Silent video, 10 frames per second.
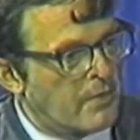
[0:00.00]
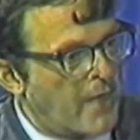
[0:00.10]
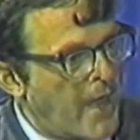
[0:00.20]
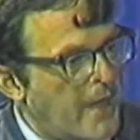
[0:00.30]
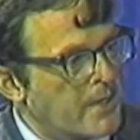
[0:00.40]

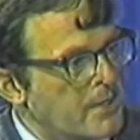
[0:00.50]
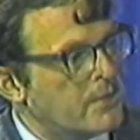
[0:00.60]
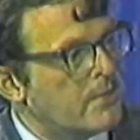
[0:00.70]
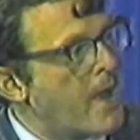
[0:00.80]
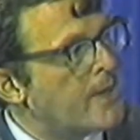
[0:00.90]
That
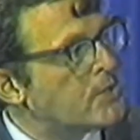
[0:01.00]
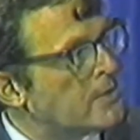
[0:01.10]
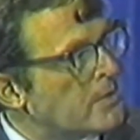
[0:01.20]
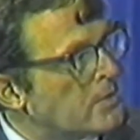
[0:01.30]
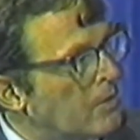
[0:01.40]

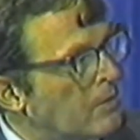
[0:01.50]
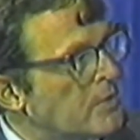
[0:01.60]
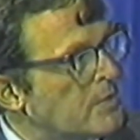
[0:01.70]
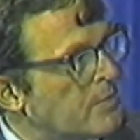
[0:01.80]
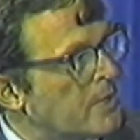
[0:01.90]
interaction has
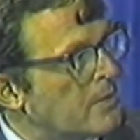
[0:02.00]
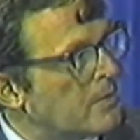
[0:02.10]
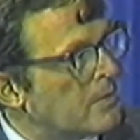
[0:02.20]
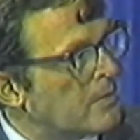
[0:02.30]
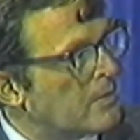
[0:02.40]
always been,
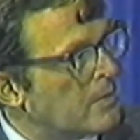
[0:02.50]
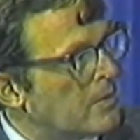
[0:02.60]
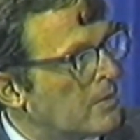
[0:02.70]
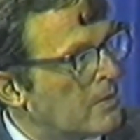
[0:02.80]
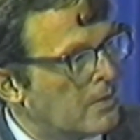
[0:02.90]

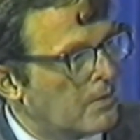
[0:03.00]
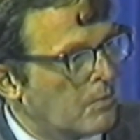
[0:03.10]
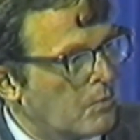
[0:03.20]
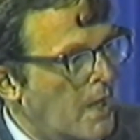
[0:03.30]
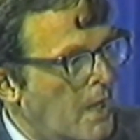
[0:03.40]

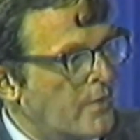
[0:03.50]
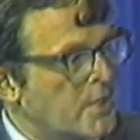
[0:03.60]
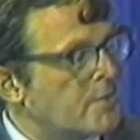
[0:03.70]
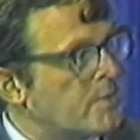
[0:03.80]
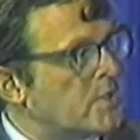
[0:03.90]
whatever the
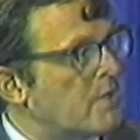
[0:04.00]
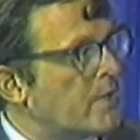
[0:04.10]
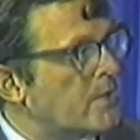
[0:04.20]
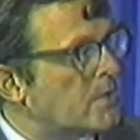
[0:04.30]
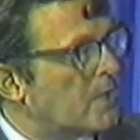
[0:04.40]

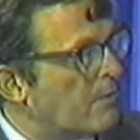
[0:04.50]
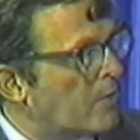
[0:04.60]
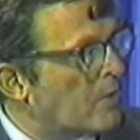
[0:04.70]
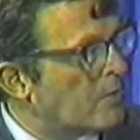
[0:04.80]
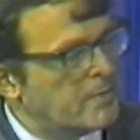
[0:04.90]
specifics, have
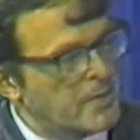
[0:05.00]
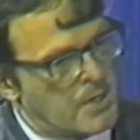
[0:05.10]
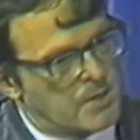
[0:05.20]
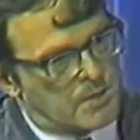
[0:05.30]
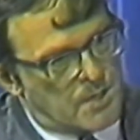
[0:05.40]
always been
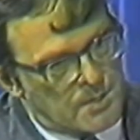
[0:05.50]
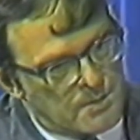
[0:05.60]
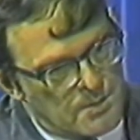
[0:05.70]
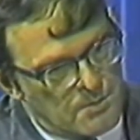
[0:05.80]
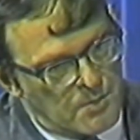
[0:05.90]
underlying
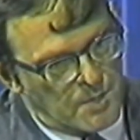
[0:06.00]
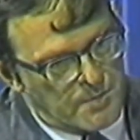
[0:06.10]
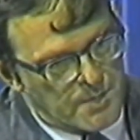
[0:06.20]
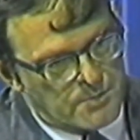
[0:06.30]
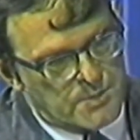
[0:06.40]
what I've
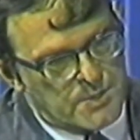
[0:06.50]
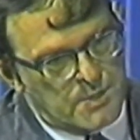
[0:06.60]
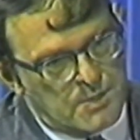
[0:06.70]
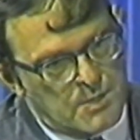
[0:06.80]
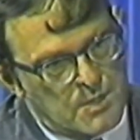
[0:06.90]
been interested
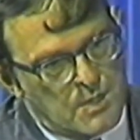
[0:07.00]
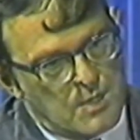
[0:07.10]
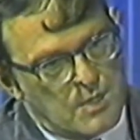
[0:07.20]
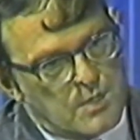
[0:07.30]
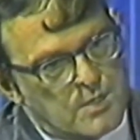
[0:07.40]
in.
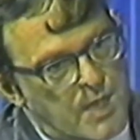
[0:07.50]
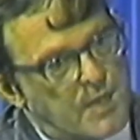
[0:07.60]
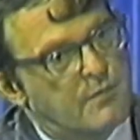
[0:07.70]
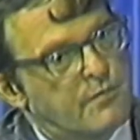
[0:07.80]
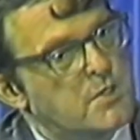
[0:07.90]

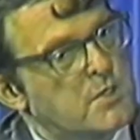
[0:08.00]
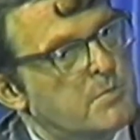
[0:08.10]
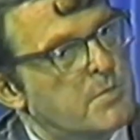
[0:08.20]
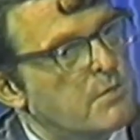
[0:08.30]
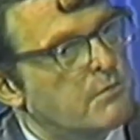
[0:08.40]
Second feature has
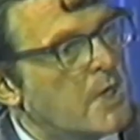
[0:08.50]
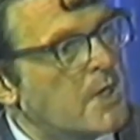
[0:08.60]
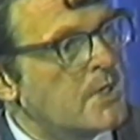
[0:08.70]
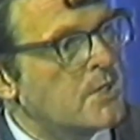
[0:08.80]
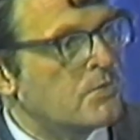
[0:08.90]
been a
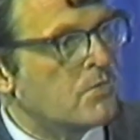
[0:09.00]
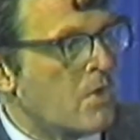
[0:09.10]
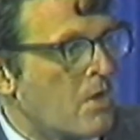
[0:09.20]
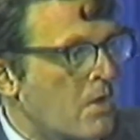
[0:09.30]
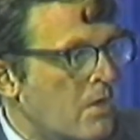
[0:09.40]
very
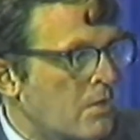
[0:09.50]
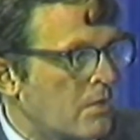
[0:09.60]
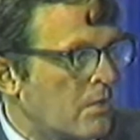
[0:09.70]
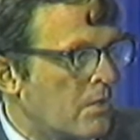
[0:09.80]
strong